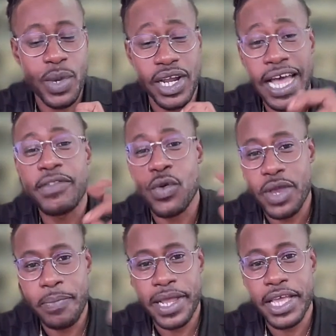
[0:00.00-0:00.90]
have the
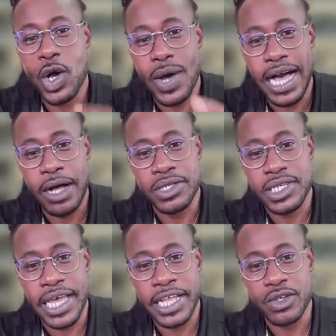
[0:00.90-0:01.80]
replay go out
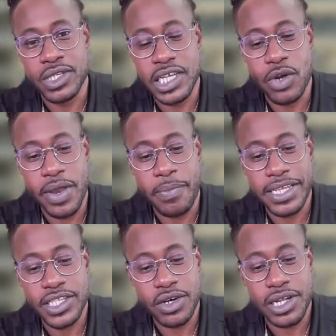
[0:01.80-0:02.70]
and you'll see the replay
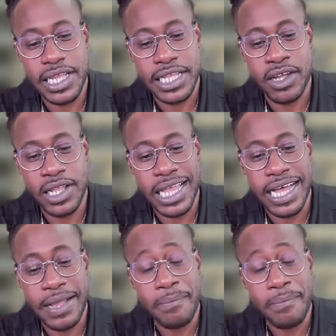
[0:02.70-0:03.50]
circulating online.